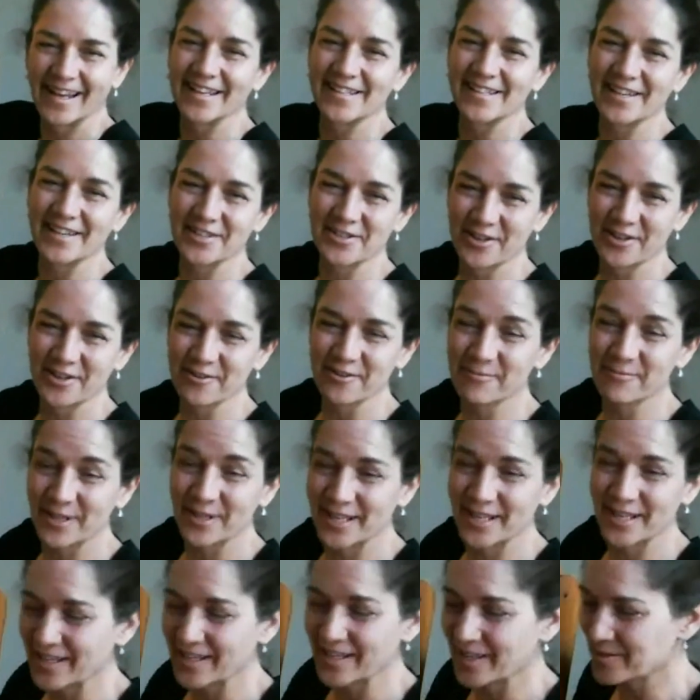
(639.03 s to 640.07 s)
I should have played
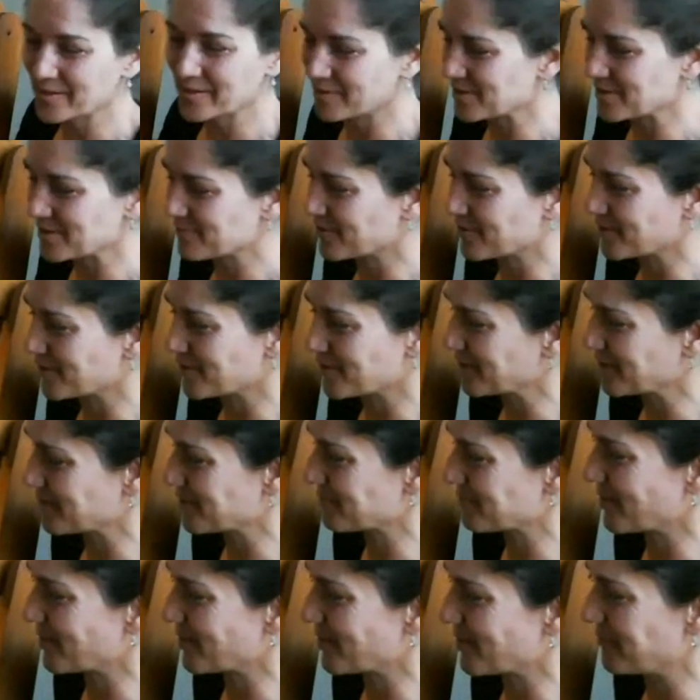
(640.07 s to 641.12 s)
the other ones for you as
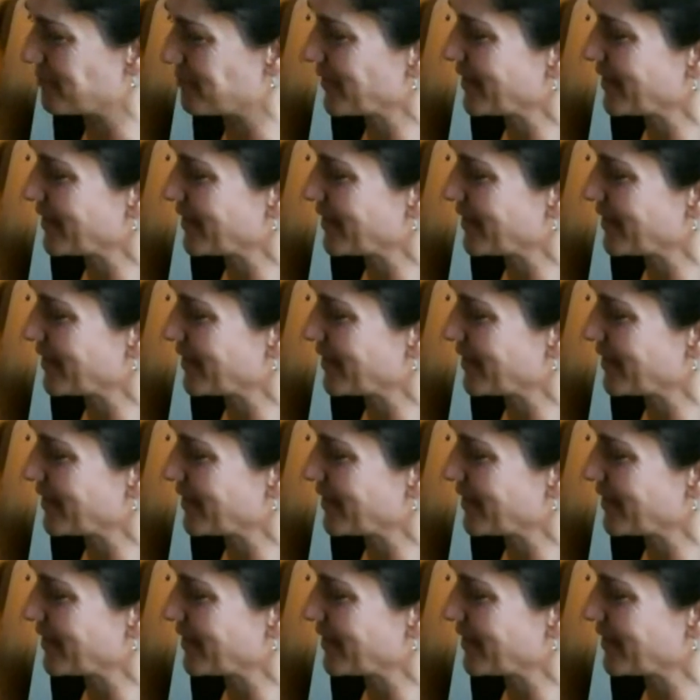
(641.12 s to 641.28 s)
well.